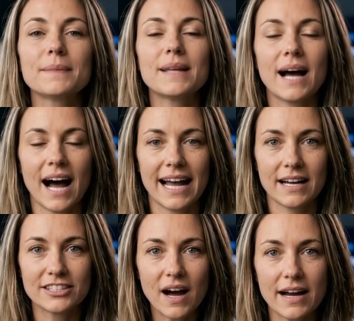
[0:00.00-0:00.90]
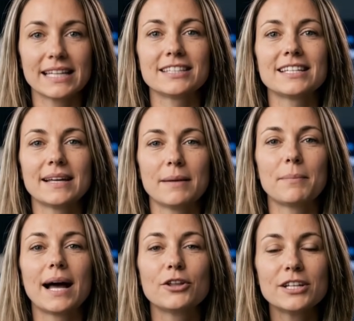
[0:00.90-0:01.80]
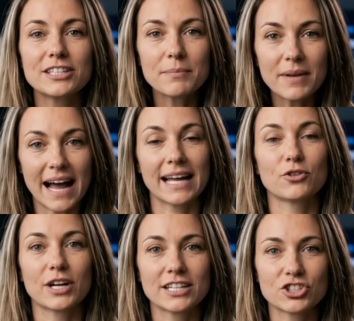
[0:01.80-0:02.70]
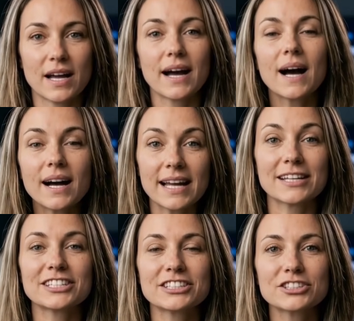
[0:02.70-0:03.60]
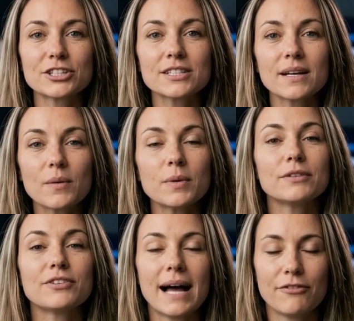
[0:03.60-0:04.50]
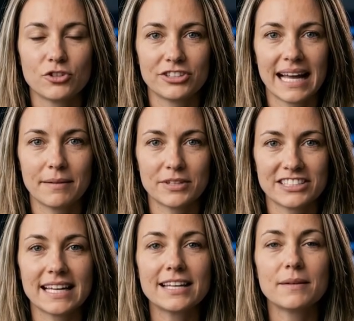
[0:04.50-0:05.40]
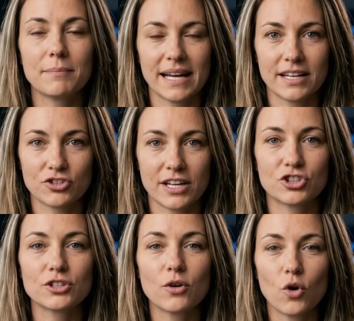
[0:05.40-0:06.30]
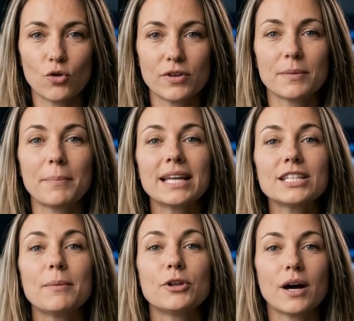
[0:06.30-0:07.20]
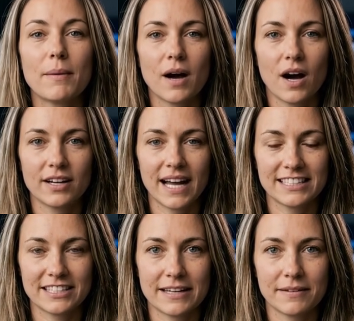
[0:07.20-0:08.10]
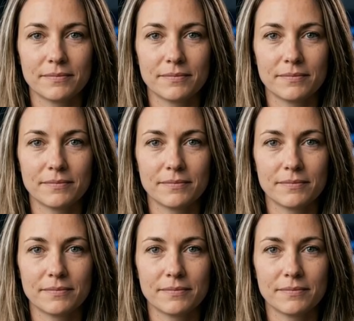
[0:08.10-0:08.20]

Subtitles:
The higher targets in Patrick's implied range are consistent with 5 to 10% penetration over the medium-term horizon.